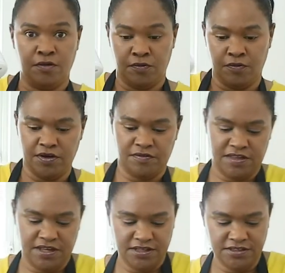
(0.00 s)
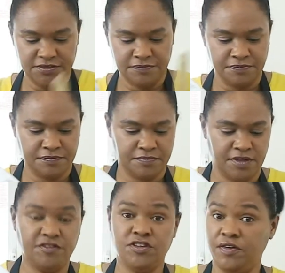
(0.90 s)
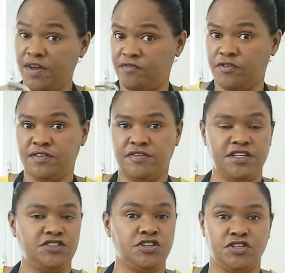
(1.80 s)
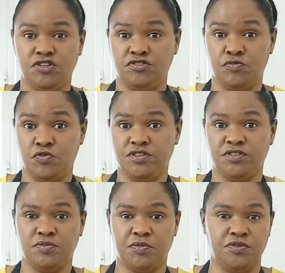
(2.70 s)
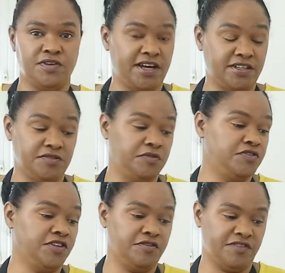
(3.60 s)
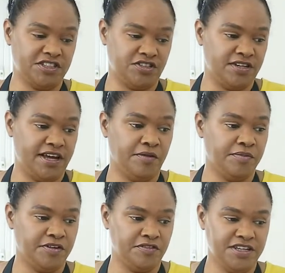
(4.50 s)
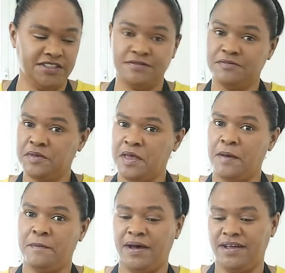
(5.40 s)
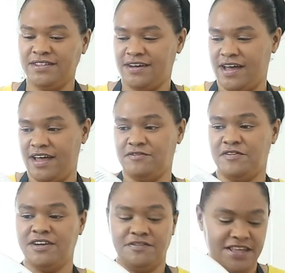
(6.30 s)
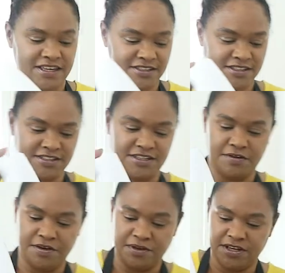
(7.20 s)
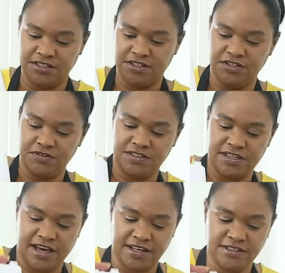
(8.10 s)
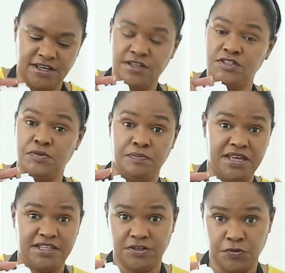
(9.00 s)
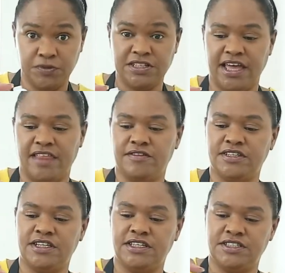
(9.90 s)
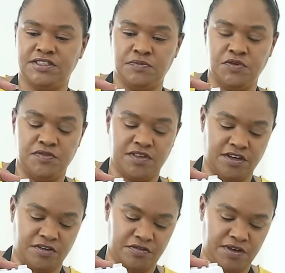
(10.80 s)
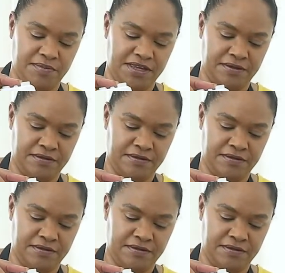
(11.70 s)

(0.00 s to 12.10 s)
one of these. If you don't have one of these, you can use a wooden spoon and some good old-fashioned elbow grease, but I have one of these, so I'm going to use that to beat it all together until it's smooth and creamy